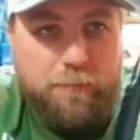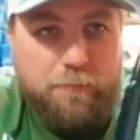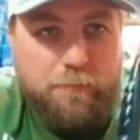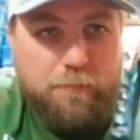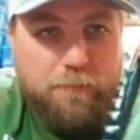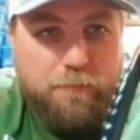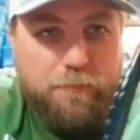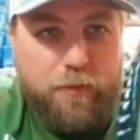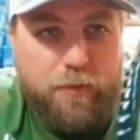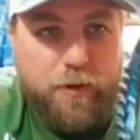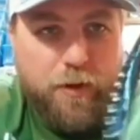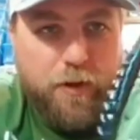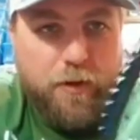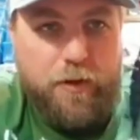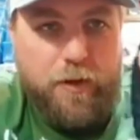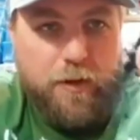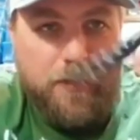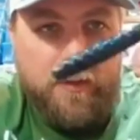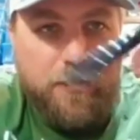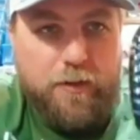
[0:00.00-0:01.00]
I mean, it was
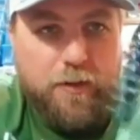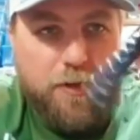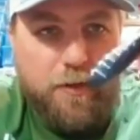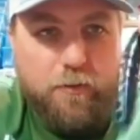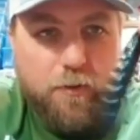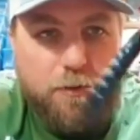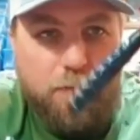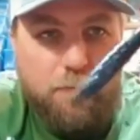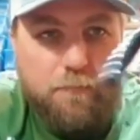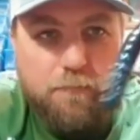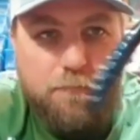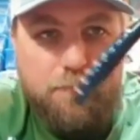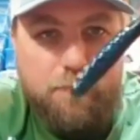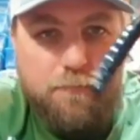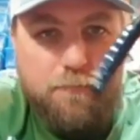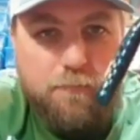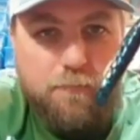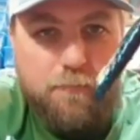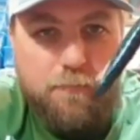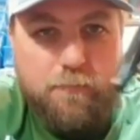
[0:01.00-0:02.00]
pretty good as a jig worm.